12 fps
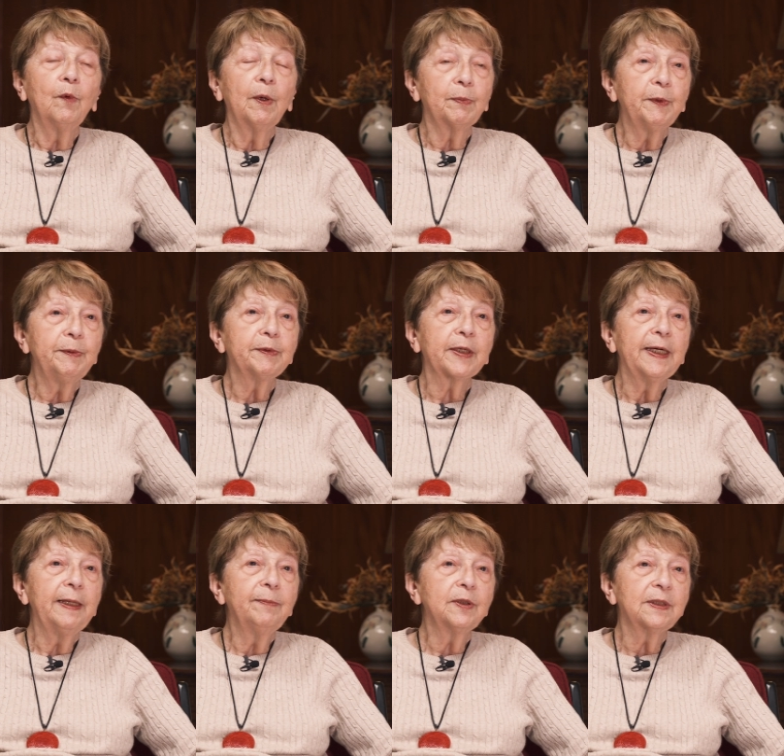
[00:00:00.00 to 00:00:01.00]
what we were
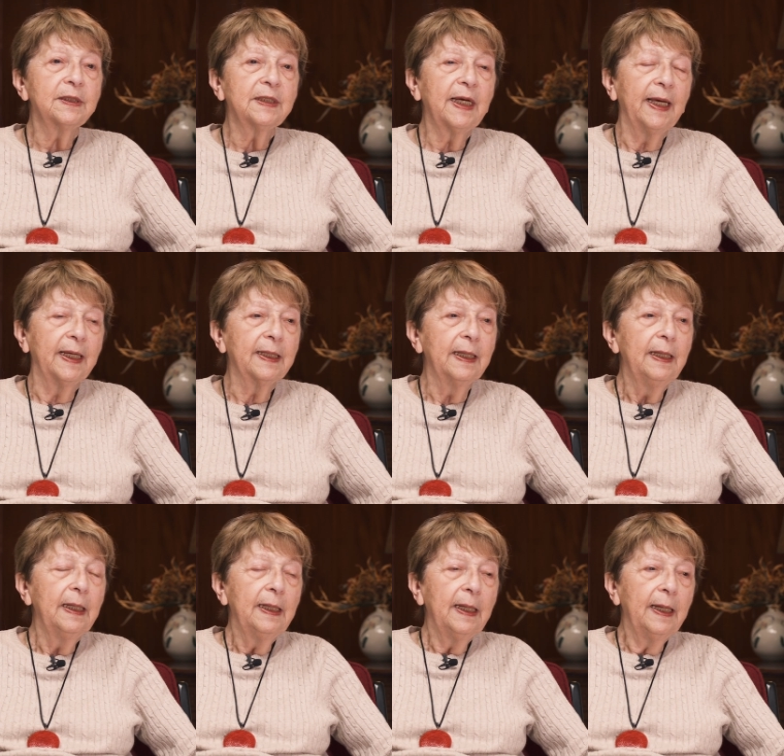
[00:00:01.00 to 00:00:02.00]
able to take.
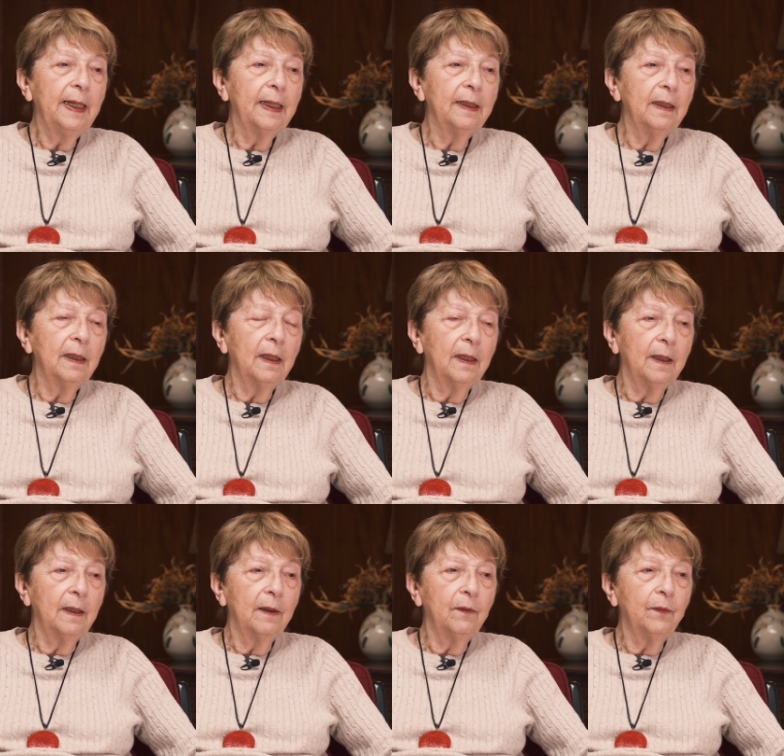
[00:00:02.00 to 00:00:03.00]
And
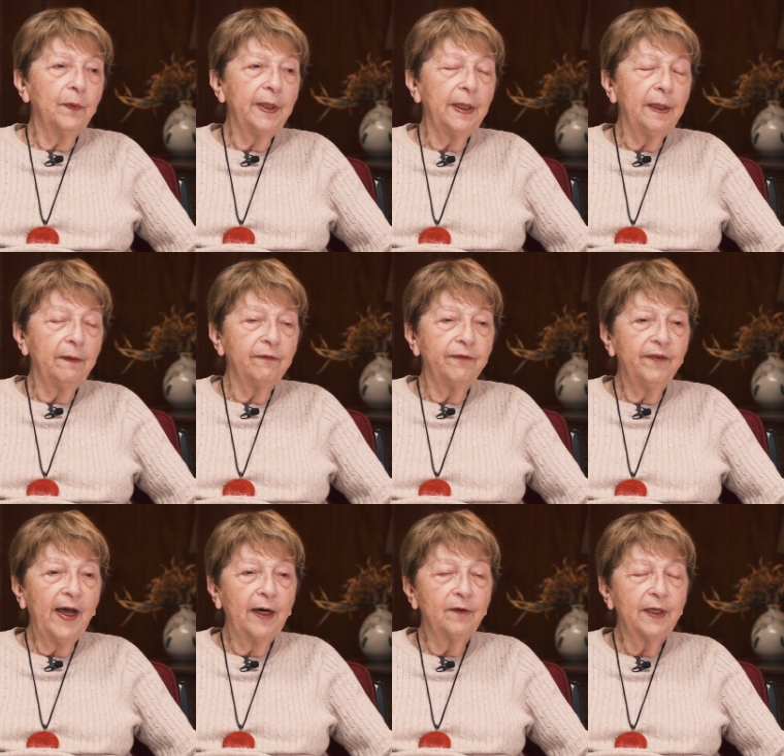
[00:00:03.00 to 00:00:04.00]
we
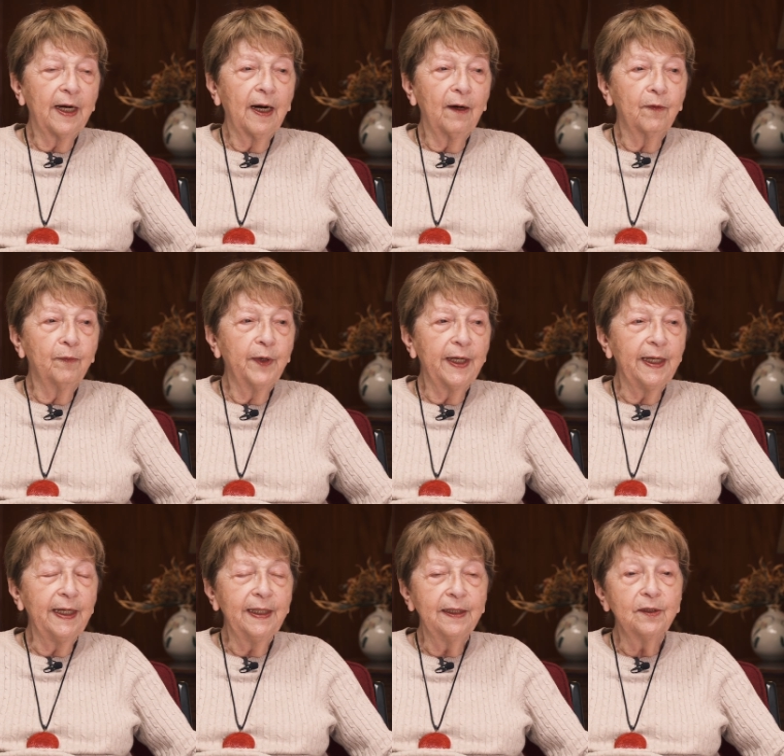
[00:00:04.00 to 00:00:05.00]
found our
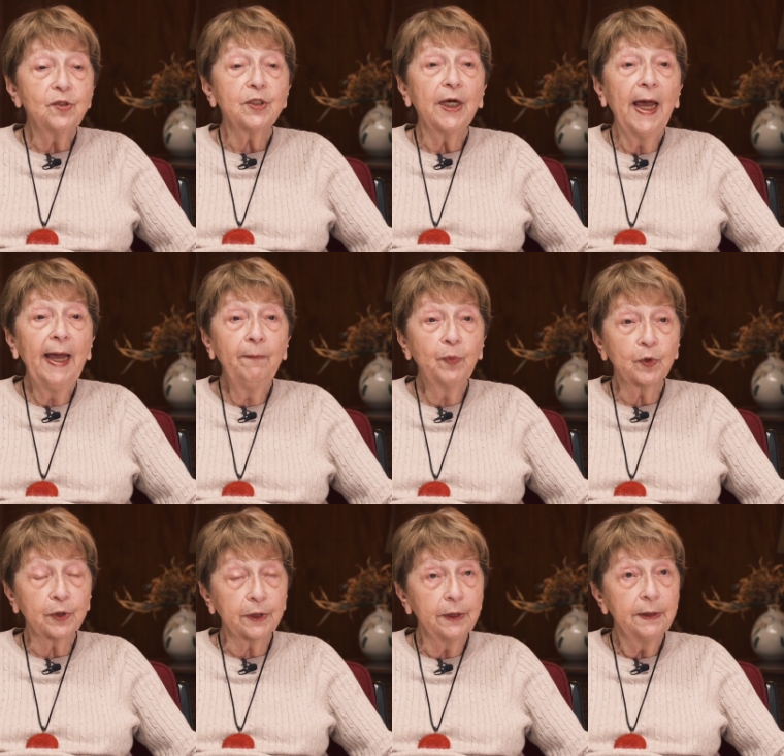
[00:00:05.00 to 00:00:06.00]
way to
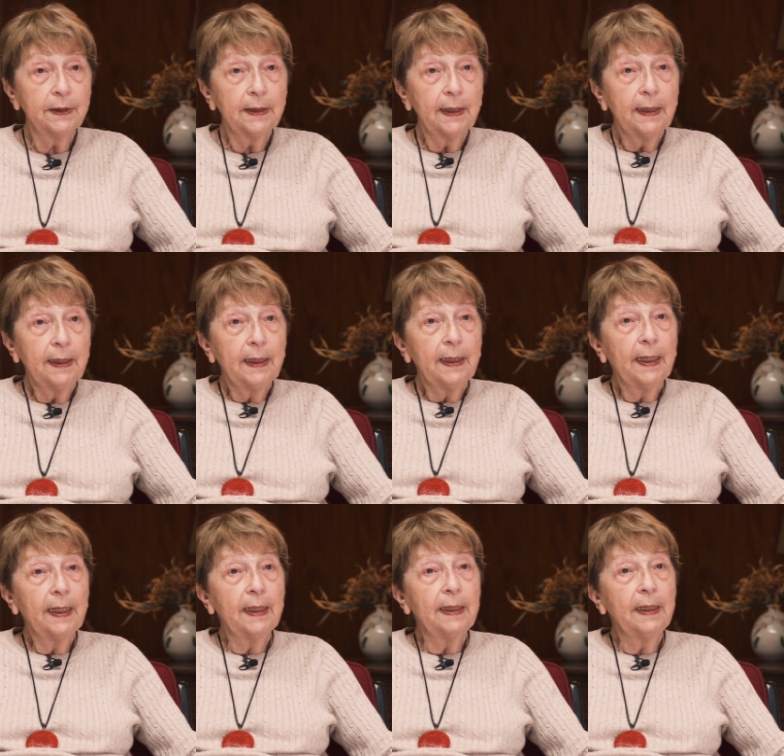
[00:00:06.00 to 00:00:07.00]
Hamburg.
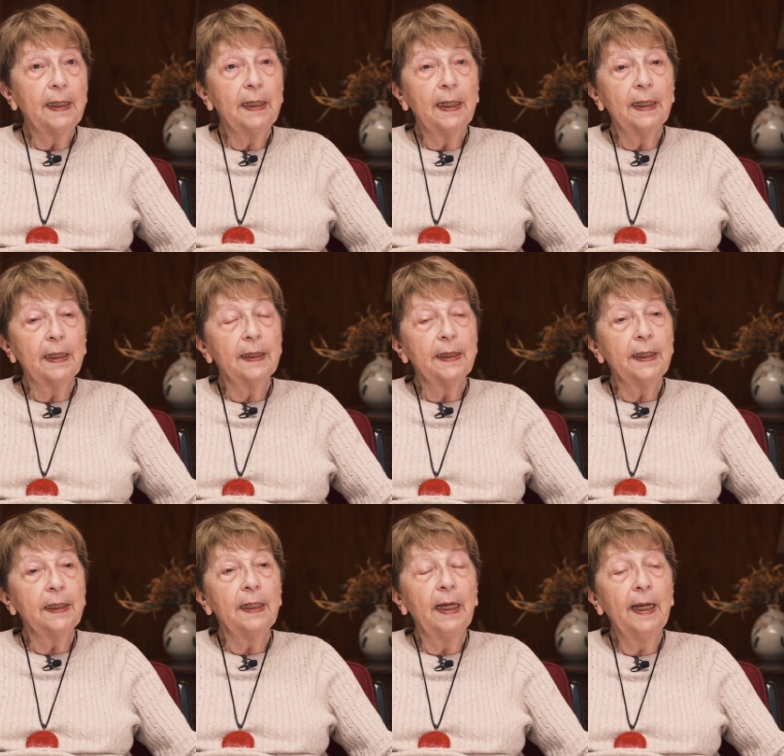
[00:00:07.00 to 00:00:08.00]
And
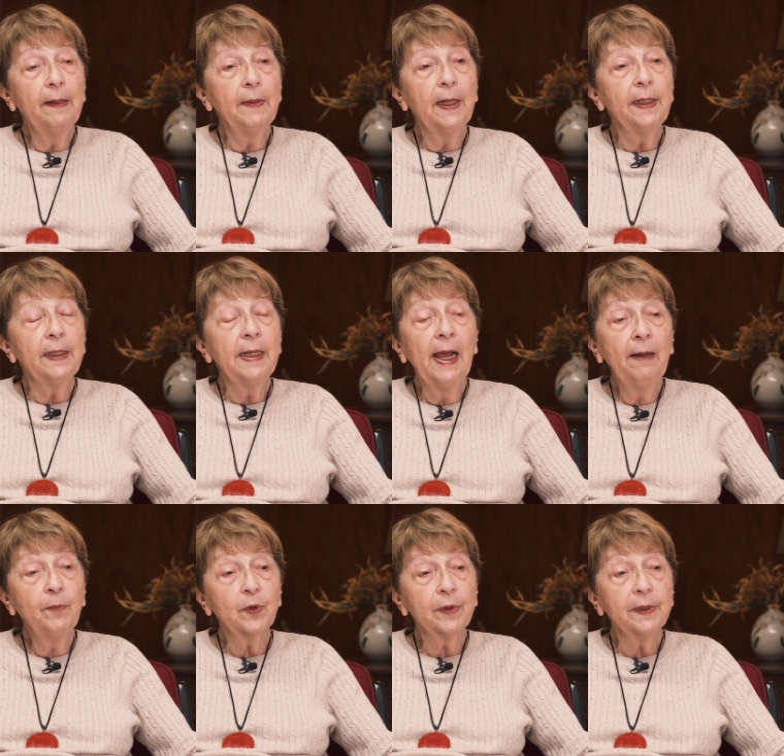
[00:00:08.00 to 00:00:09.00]
in
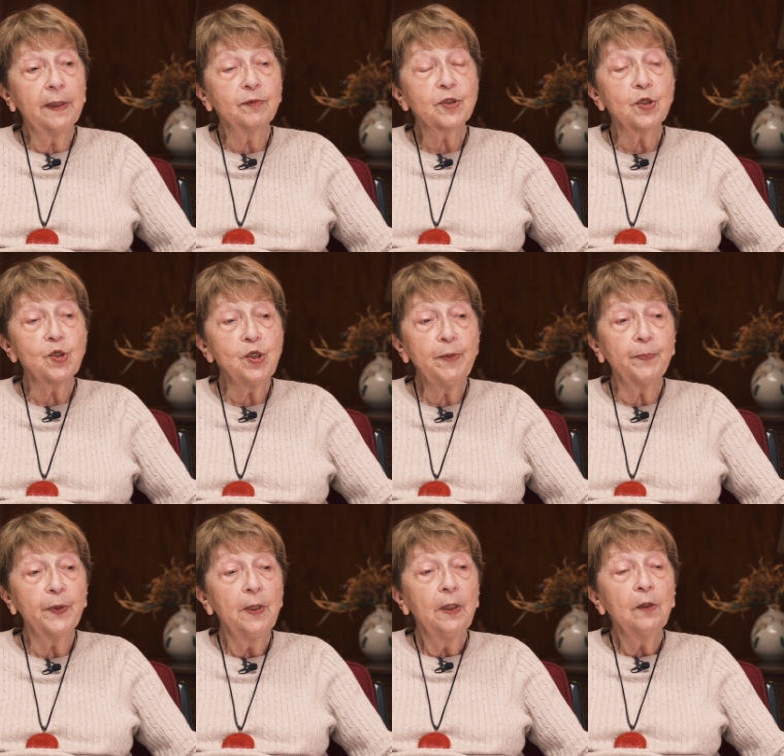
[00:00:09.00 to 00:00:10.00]
Hamburg, there was a
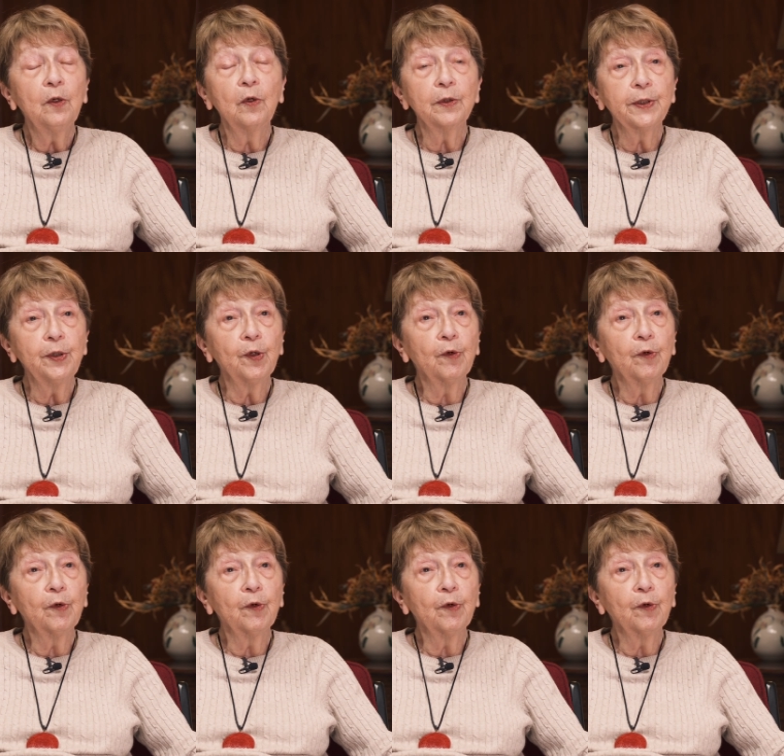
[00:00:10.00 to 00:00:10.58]
ship called the